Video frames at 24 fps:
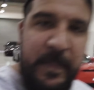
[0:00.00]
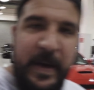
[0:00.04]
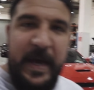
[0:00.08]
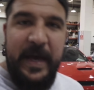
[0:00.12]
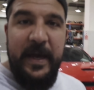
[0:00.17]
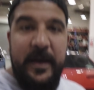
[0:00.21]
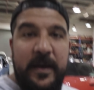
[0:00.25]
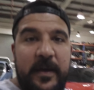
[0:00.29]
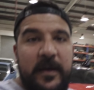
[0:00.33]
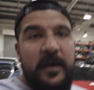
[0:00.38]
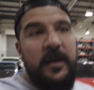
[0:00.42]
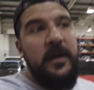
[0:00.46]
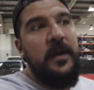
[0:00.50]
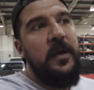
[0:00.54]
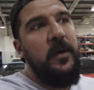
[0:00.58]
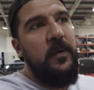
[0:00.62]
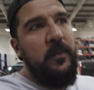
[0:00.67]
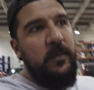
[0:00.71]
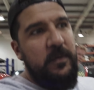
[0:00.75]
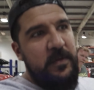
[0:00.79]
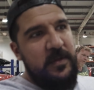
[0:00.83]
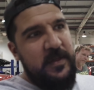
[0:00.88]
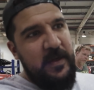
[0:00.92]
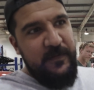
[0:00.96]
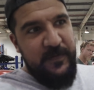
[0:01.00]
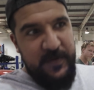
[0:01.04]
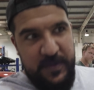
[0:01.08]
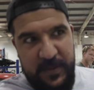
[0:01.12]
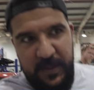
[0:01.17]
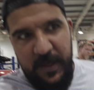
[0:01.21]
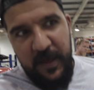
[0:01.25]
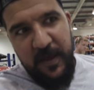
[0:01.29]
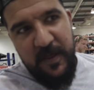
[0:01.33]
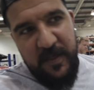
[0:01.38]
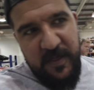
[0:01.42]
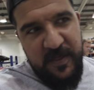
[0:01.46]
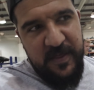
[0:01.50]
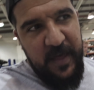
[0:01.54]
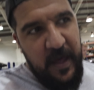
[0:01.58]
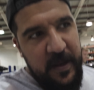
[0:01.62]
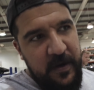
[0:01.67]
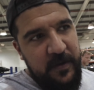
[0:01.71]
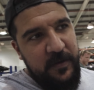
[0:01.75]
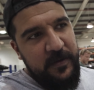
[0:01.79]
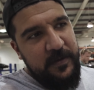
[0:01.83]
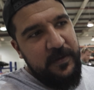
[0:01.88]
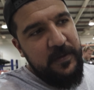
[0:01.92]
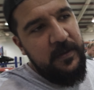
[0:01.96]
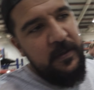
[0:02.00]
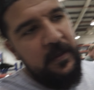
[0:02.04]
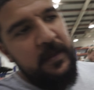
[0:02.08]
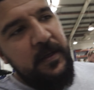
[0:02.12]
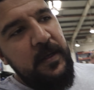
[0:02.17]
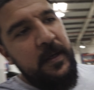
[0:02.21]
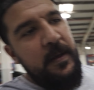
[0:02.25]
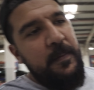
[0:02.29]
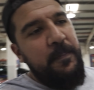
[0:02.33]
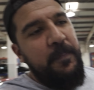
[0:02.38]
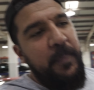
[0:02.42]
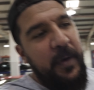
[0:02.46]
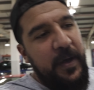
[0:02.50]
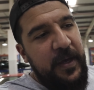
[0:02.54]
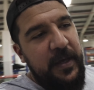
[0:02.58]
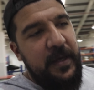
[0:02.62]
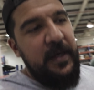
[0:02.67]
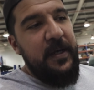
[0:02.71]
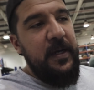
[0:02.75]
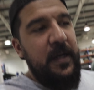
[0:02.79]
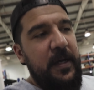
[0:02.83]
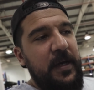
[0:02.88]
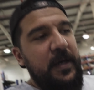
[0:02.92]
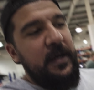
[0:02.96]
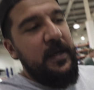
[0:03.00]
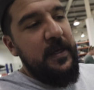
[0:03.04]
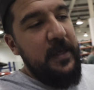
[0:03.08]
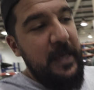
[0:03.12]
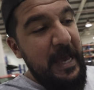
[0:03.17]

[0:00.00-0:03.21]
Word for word: back once everything is settled. But uh,